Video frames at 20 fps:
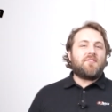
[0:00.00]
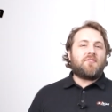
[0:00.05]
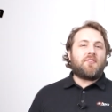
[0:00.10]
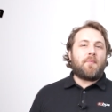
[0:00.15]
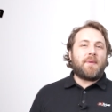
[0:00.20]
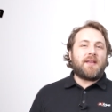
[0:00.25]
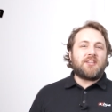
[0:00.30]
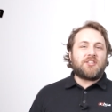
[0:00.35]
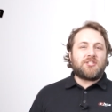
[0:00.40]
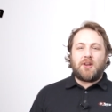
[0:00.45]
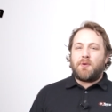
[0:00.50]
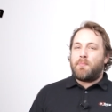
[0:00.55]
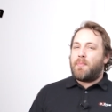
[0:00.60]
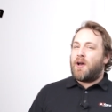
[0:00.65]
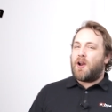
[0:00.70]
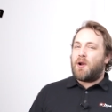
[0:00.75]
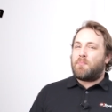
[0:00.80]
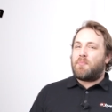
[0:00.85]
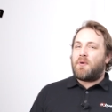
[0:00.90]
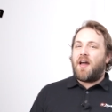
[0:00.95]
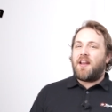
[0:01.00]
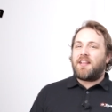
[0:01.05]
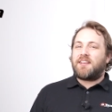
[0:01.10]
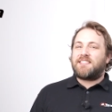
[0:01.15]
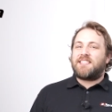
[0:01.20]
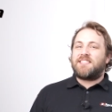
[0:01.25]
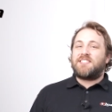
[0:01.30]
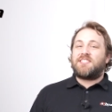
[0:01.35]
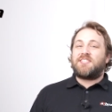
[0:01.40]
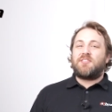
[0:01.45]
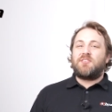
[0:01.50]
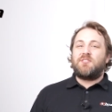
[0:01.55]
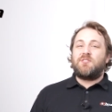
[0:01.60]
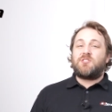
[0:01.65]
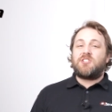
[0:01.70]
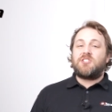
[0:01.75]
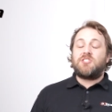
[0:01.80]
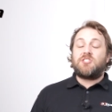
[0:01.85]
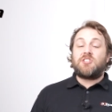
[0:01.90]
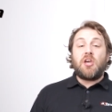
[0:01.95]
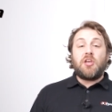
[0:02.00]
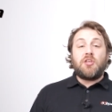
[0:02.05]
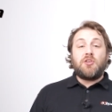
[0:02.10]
information about our products and solutions,